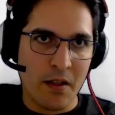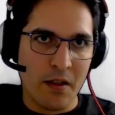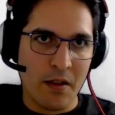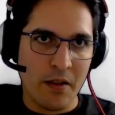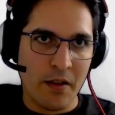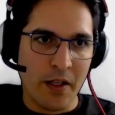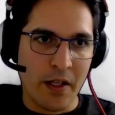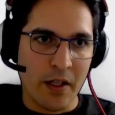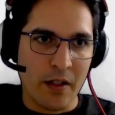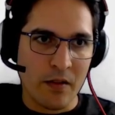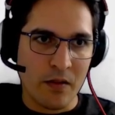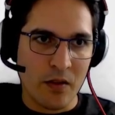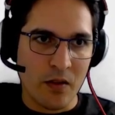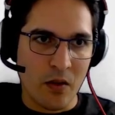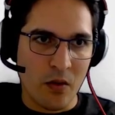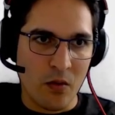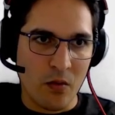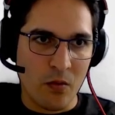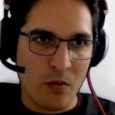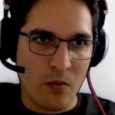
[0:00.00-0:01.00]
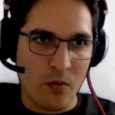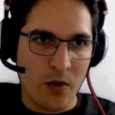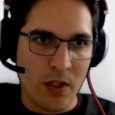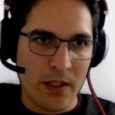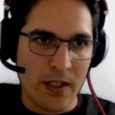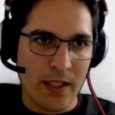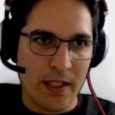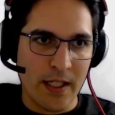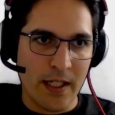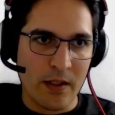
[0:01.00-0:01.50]
Yeah, so what
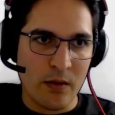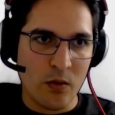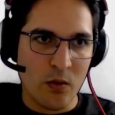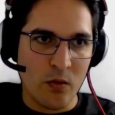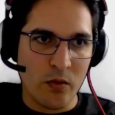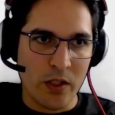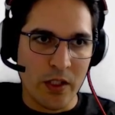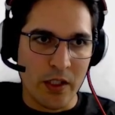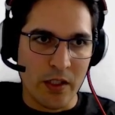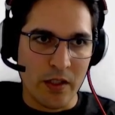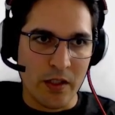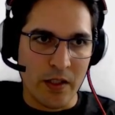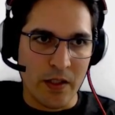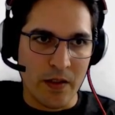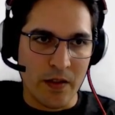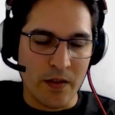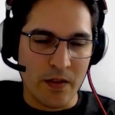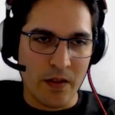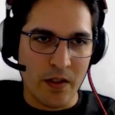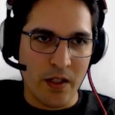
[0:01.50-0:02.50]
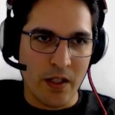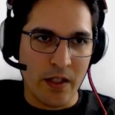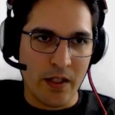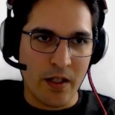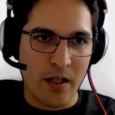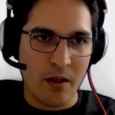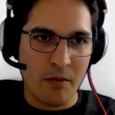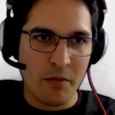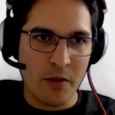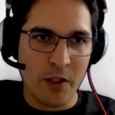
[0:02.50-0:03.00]
I can do with it is I
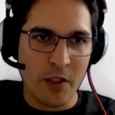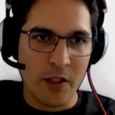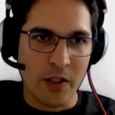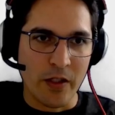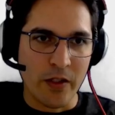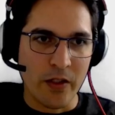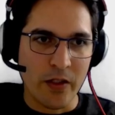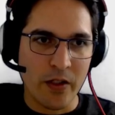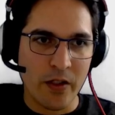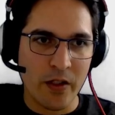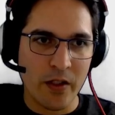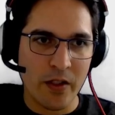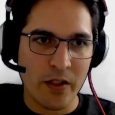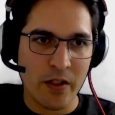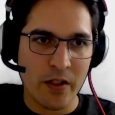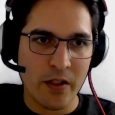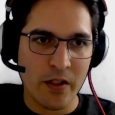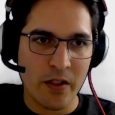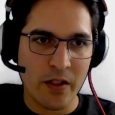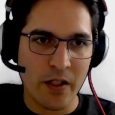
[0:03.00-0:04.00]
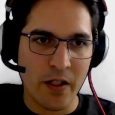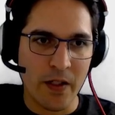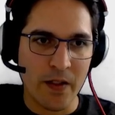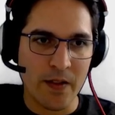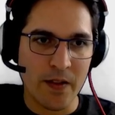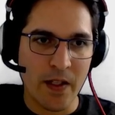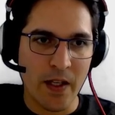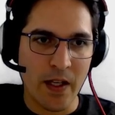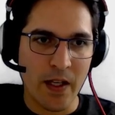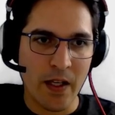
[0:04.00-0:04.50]
come here, I
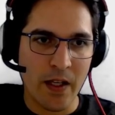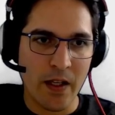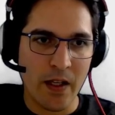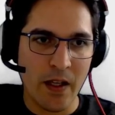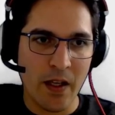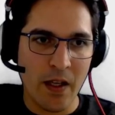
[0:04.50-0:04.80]
say,